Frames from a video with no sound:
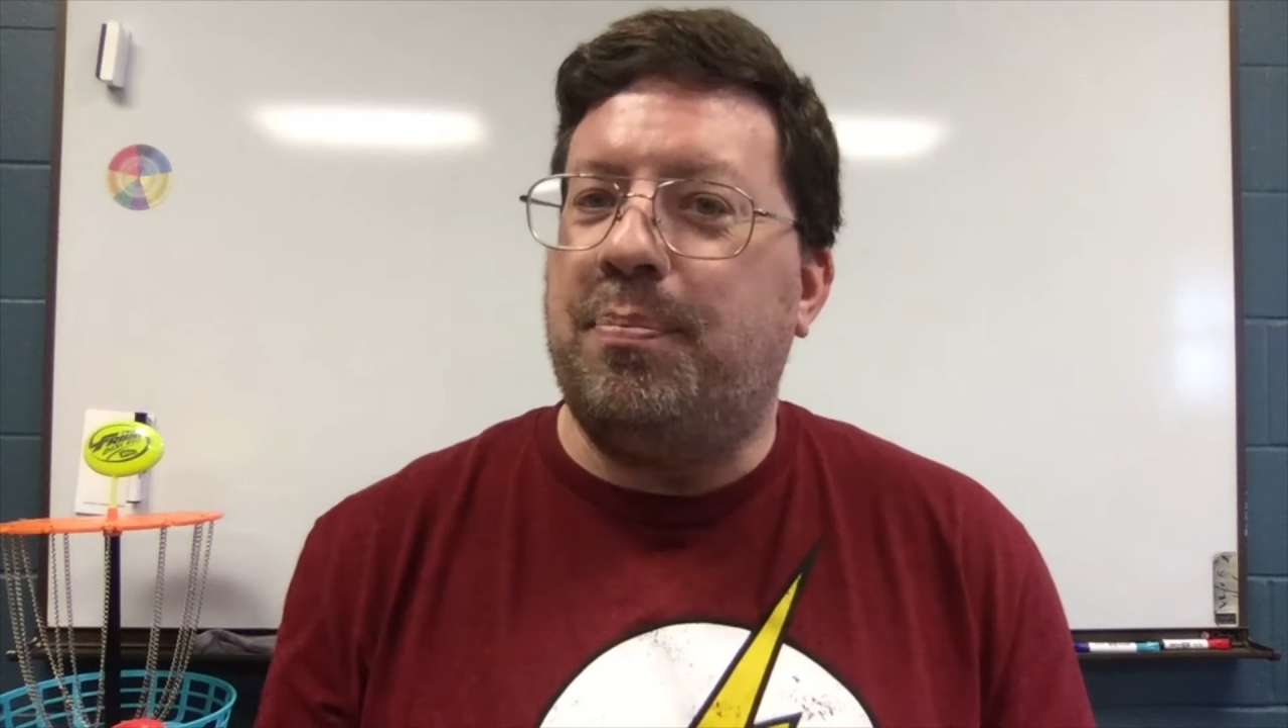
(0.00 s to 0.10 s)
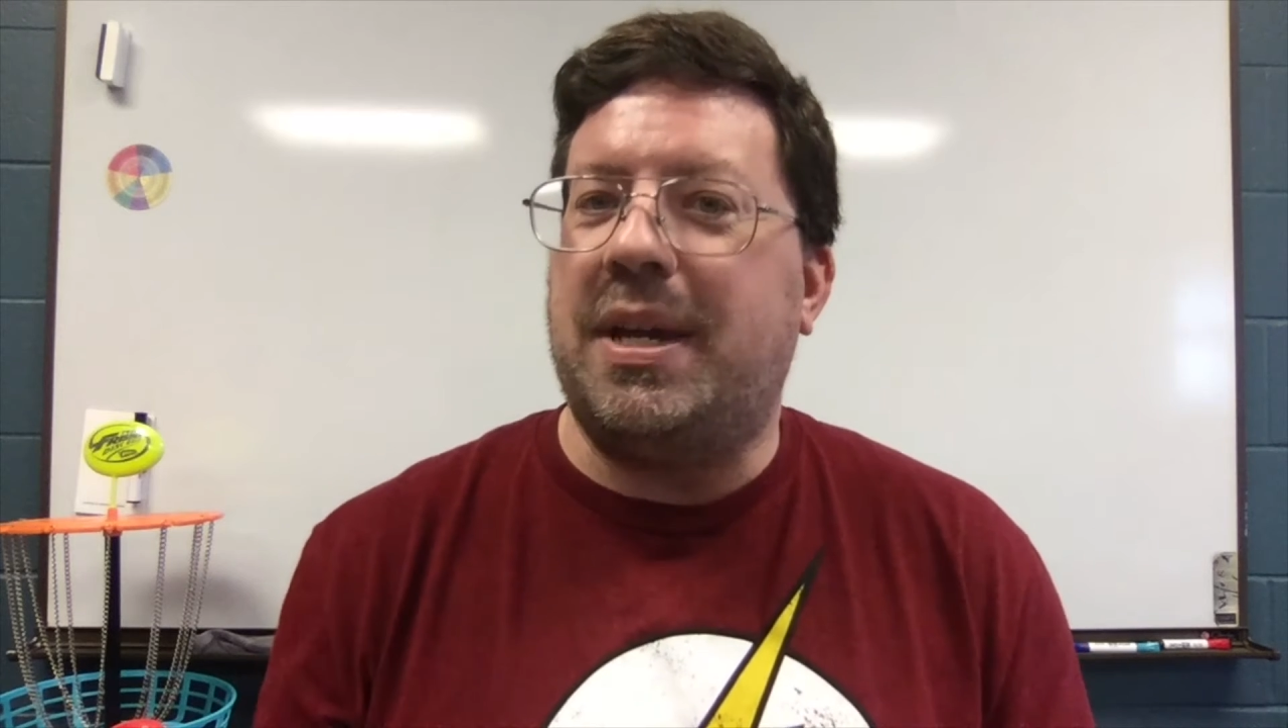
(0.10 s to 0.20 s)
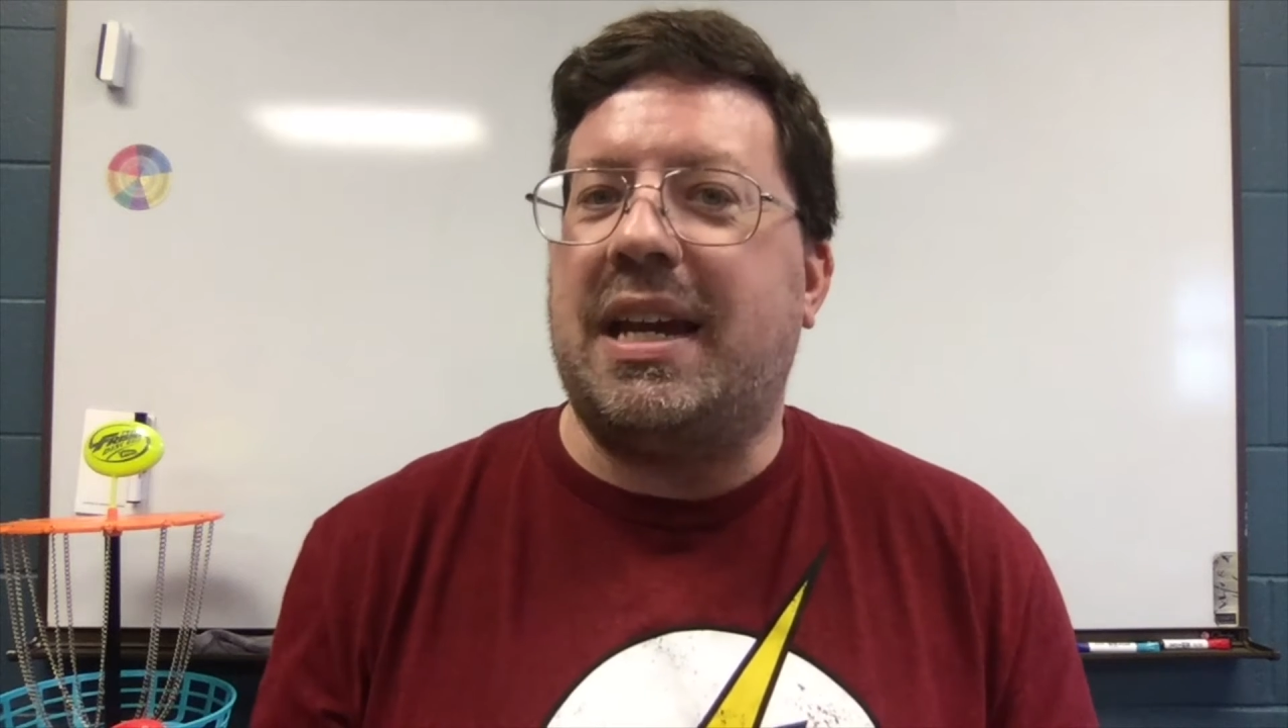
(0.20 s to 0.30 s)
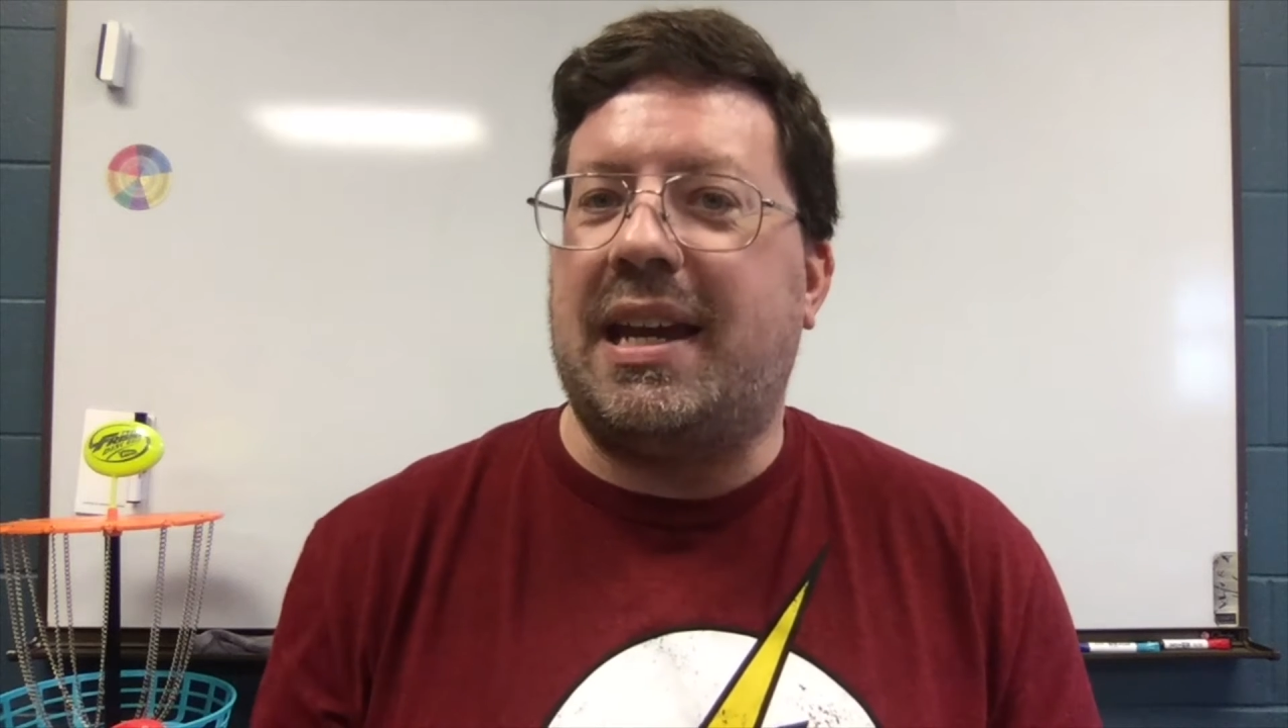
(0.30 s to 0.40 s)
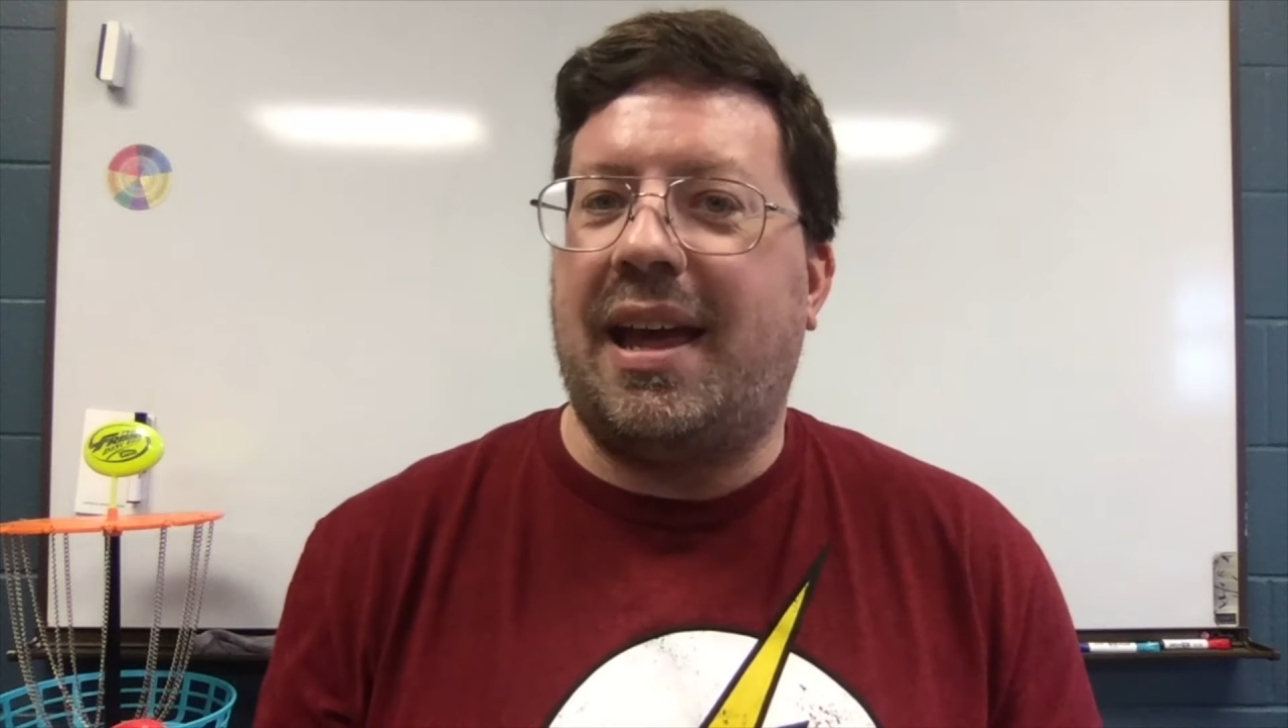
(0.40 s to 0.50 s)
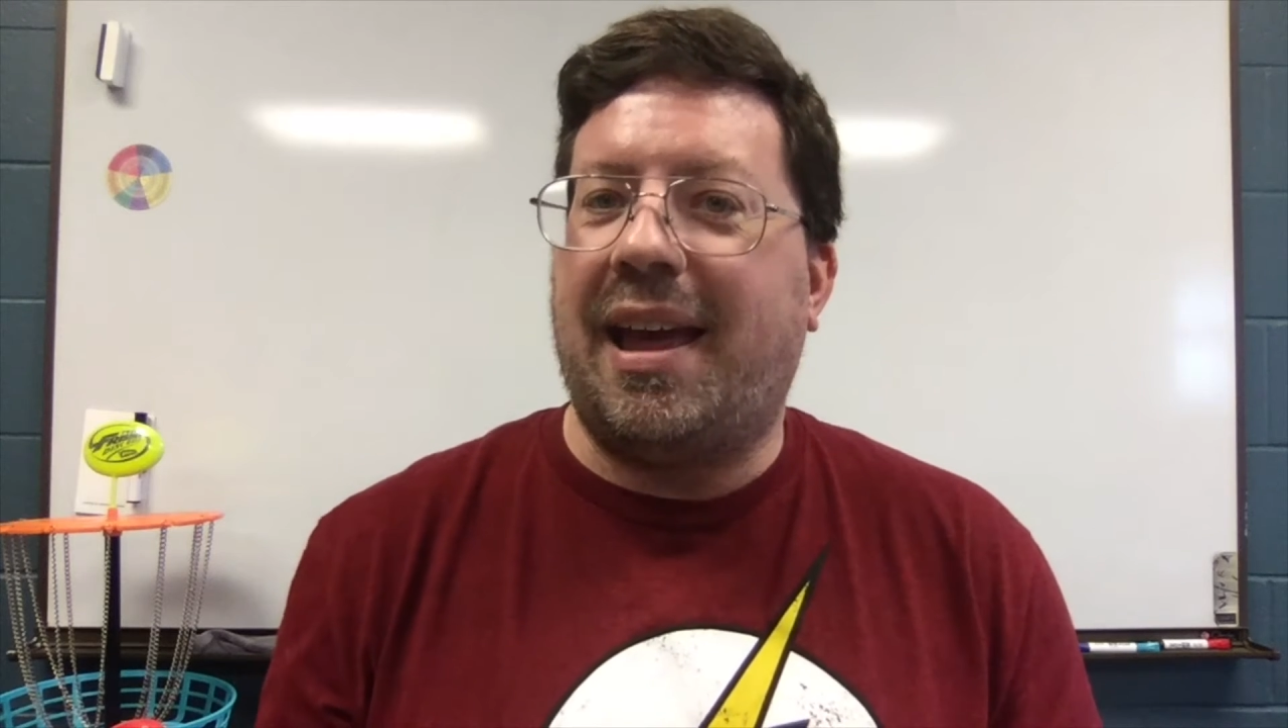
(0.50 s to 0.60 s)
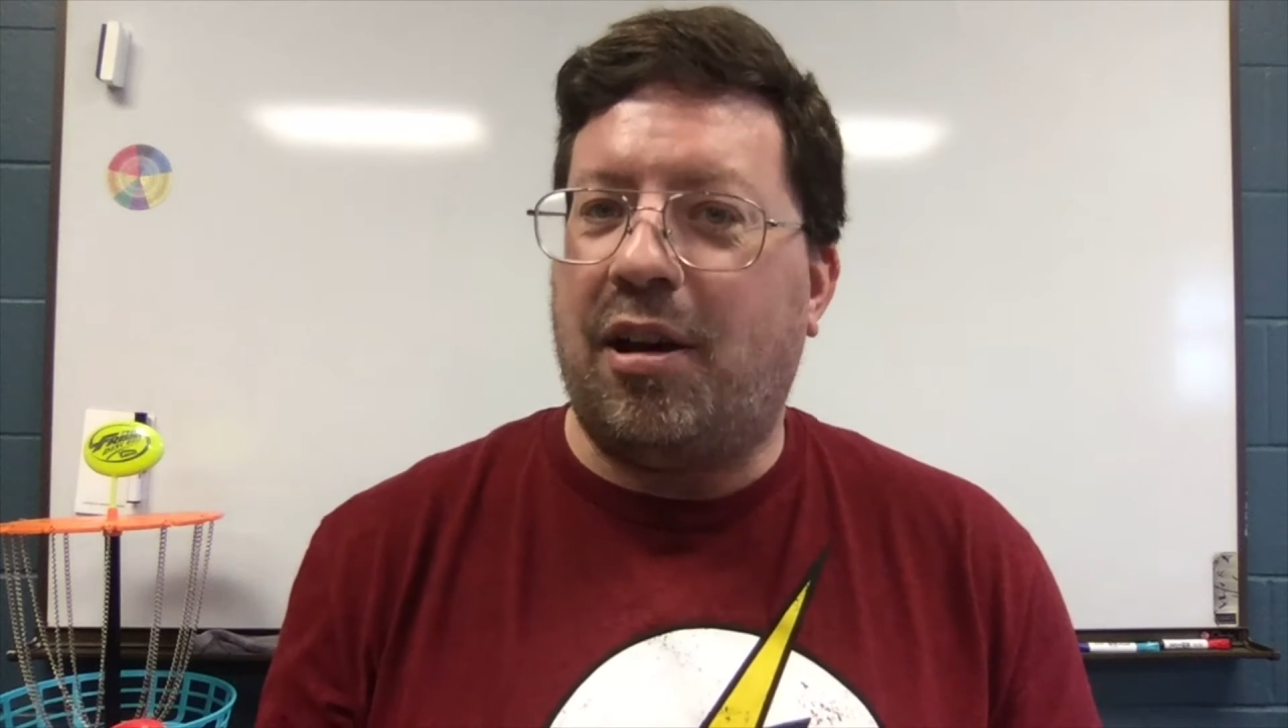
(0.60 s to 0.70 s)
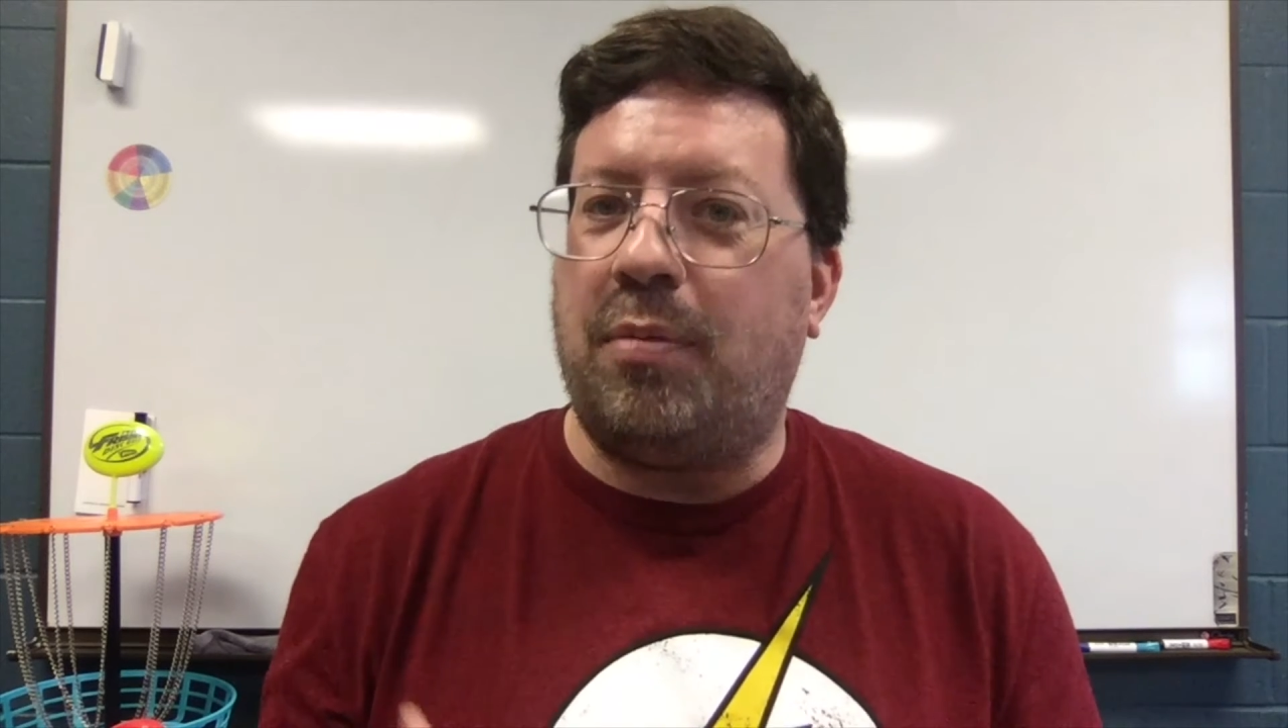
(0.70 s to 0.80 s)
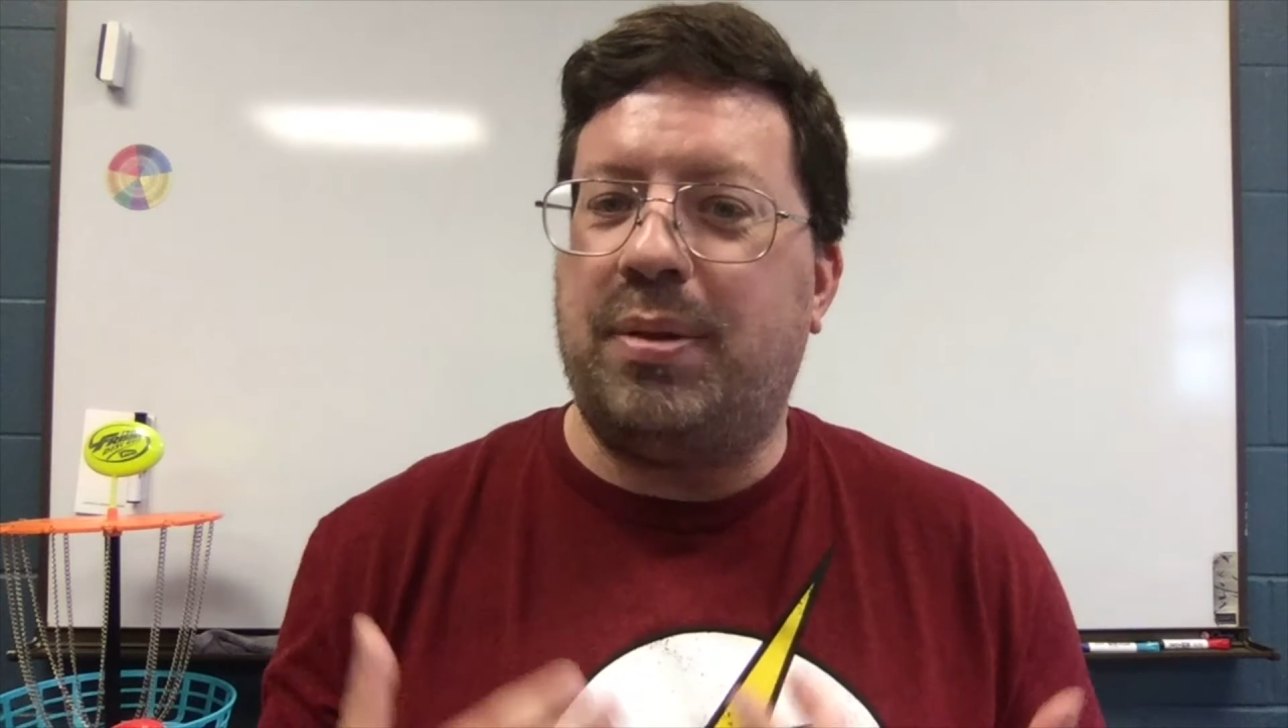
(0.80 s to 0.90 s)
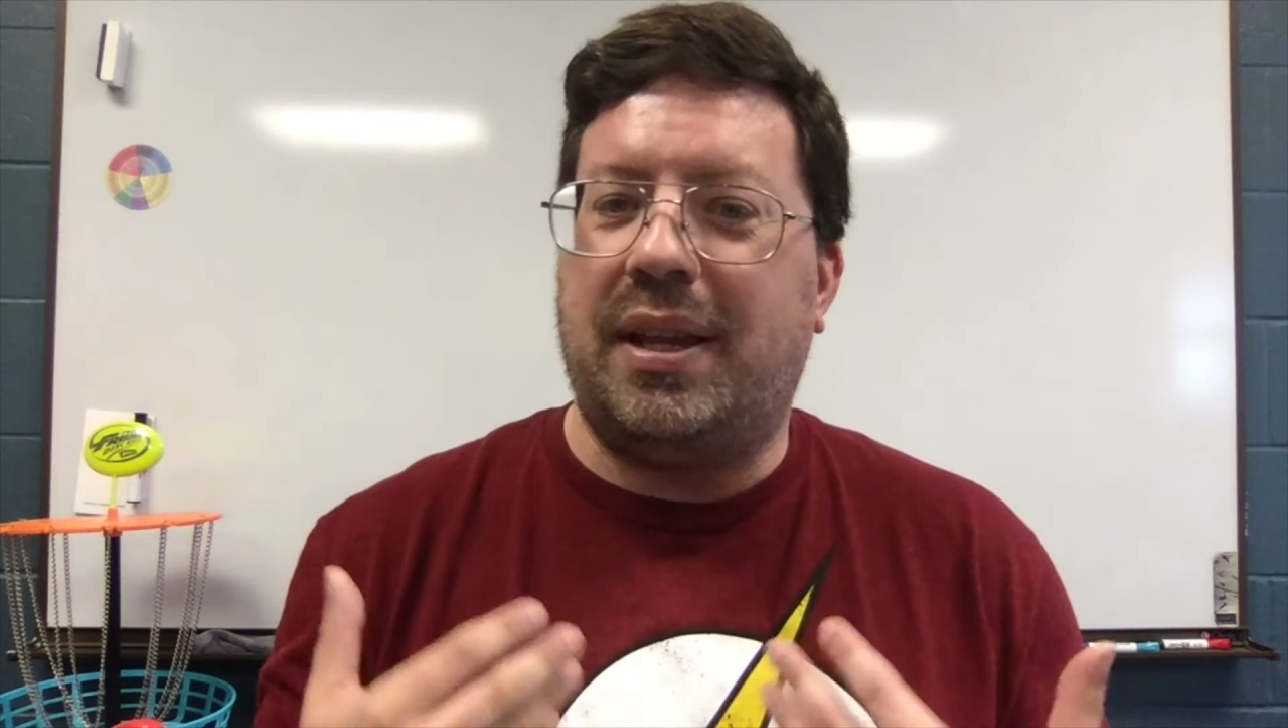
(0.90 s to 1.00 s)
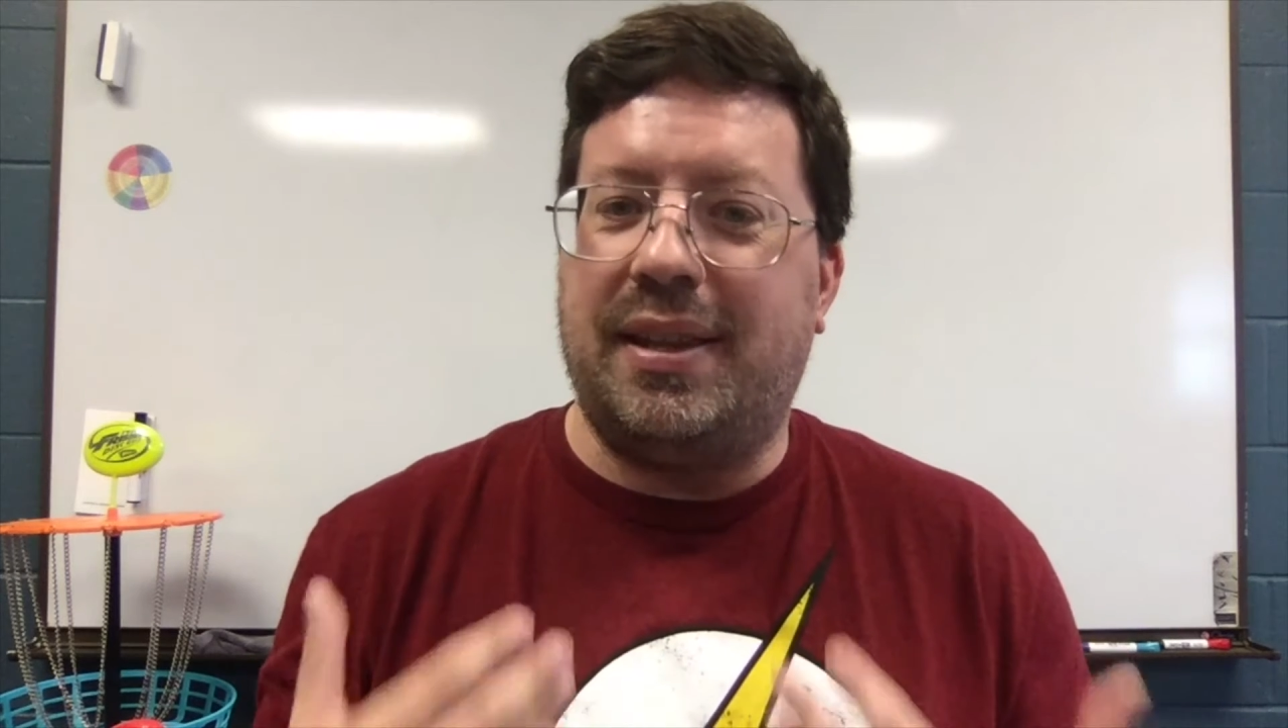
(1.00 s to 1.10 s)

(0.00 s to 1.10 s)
me help